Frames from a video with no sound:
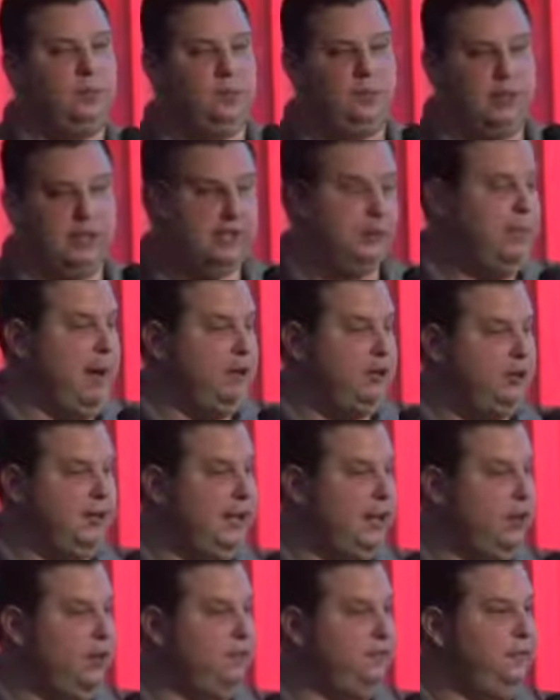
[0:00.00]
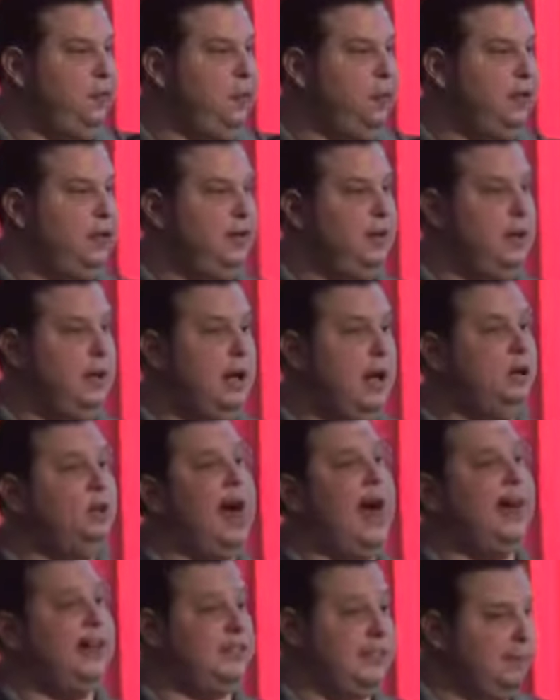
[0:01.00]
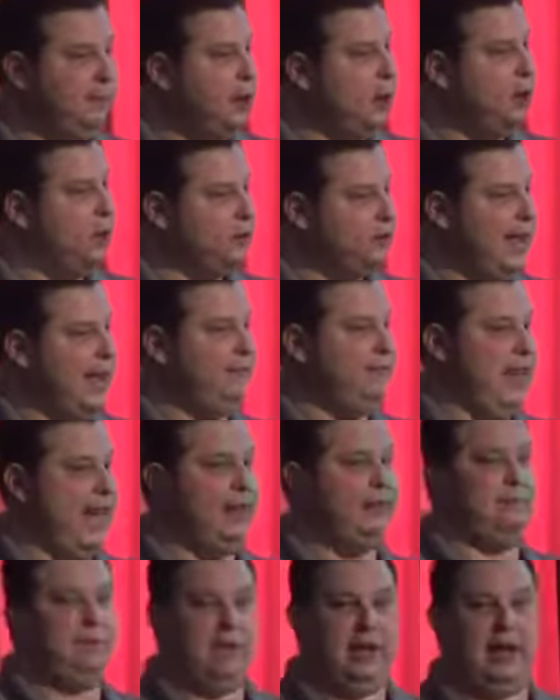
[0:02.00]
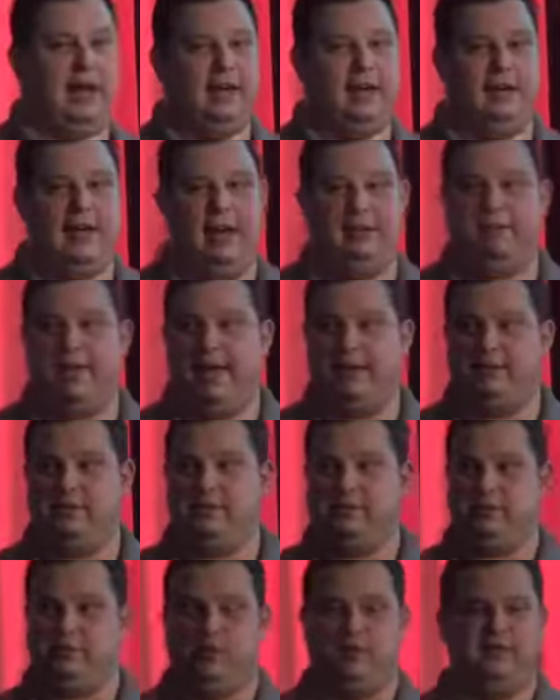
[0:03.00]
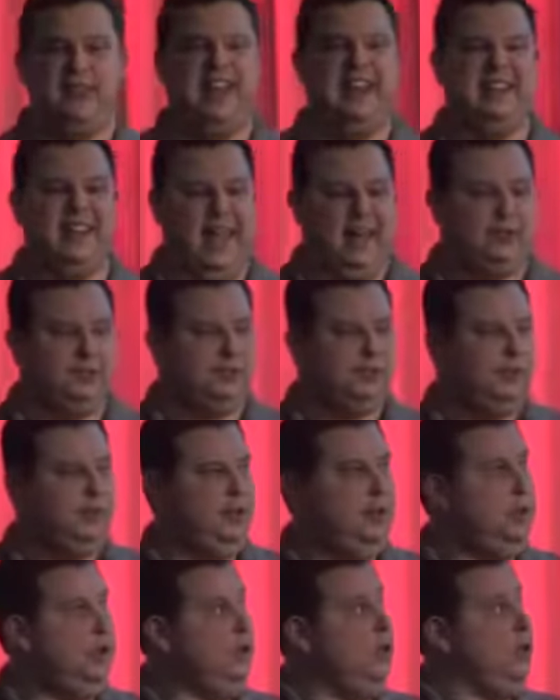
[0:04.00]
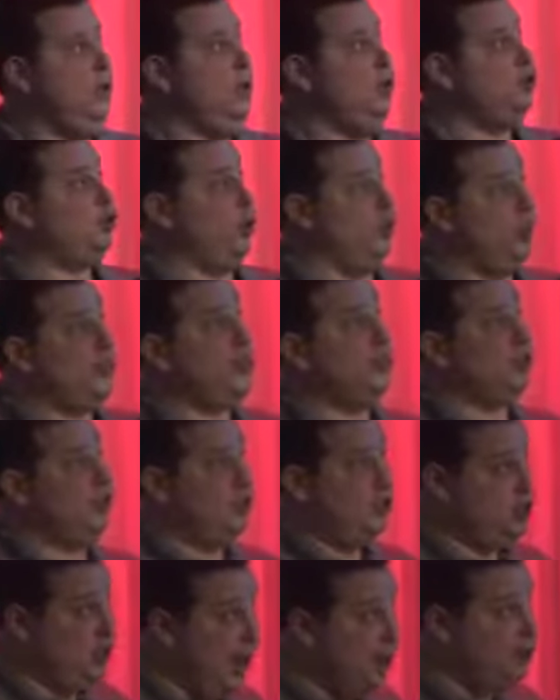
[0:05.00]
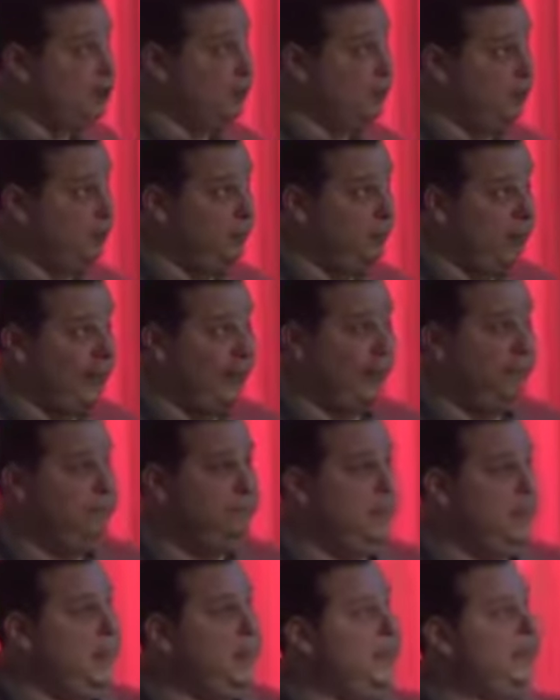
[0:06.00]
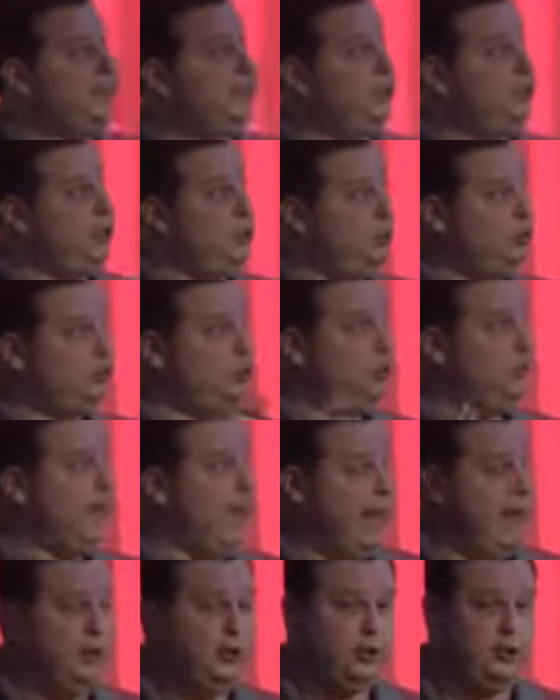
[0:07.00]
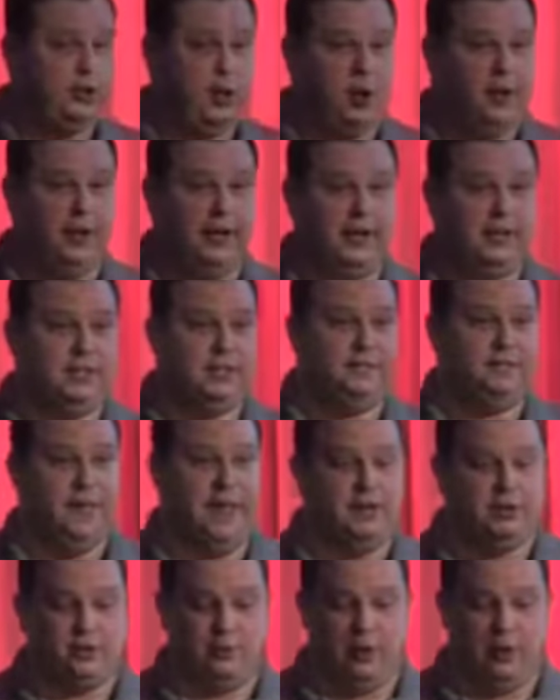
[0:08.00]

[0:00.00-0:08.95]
especially here in Florida, a lot of zip codes have that sort of index. So what the suggestion would be is to use location targeting to fence